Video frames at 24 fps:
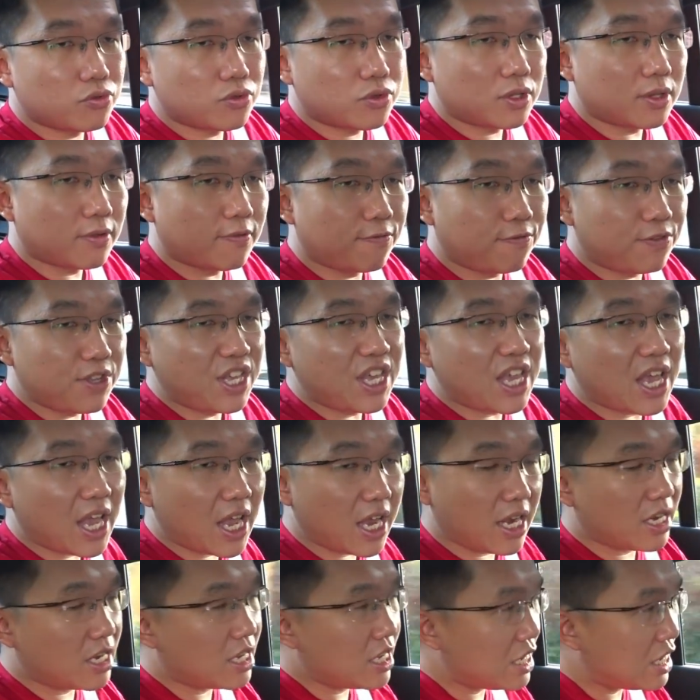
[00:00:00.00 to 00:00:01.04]
the
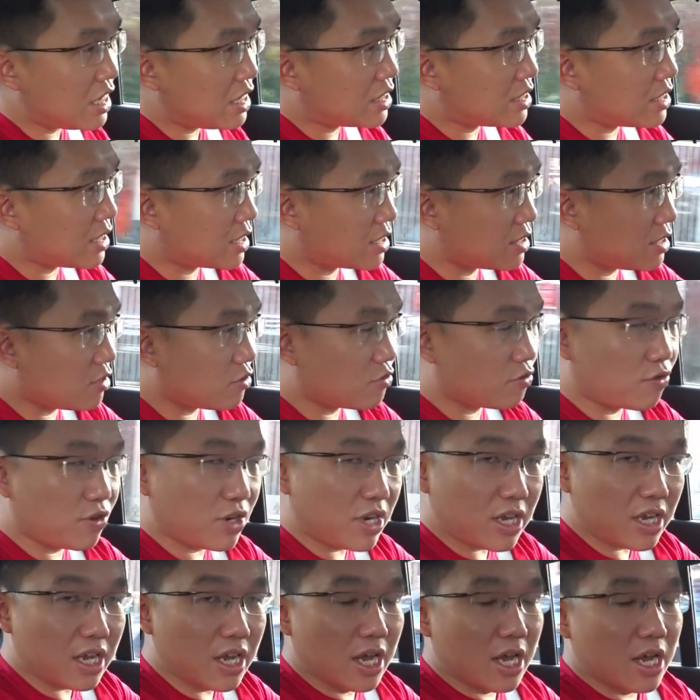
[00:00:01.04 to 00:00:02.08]
V8
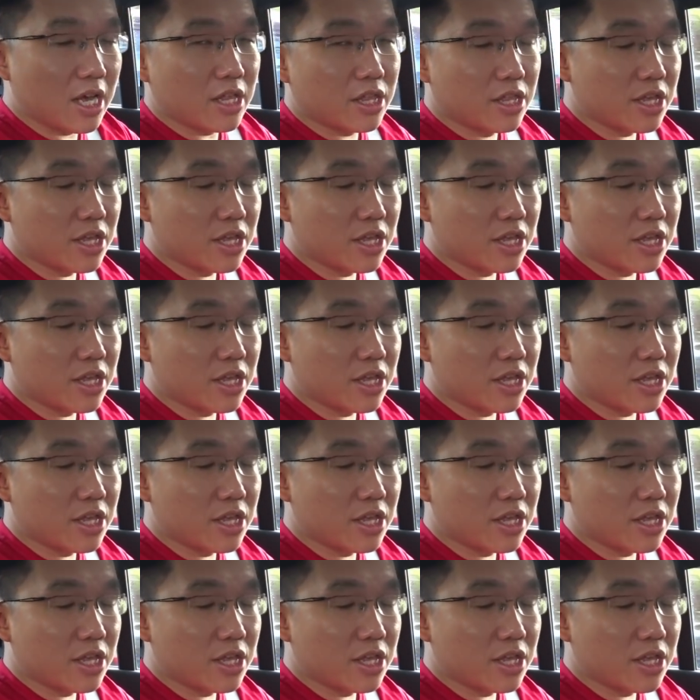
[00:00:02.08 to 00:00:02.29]
E63.